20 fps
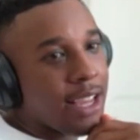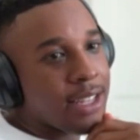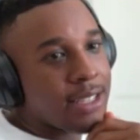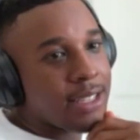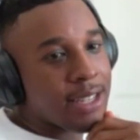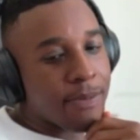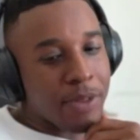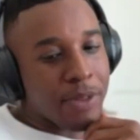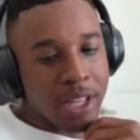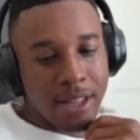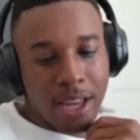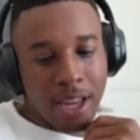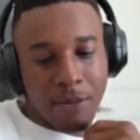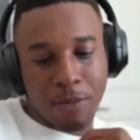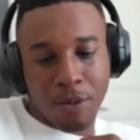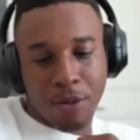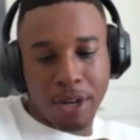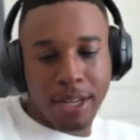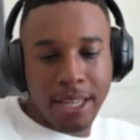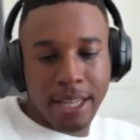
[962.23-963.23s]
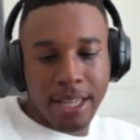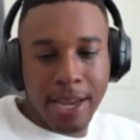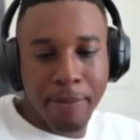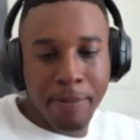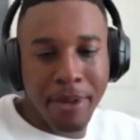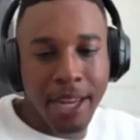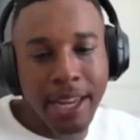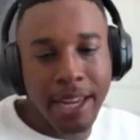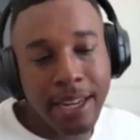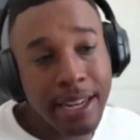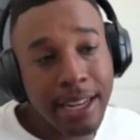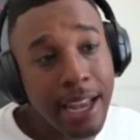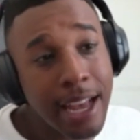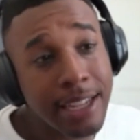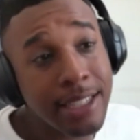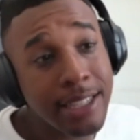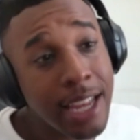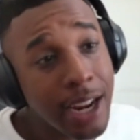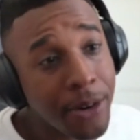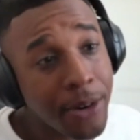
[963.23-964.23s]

Yeah, it's something that I'm really coming in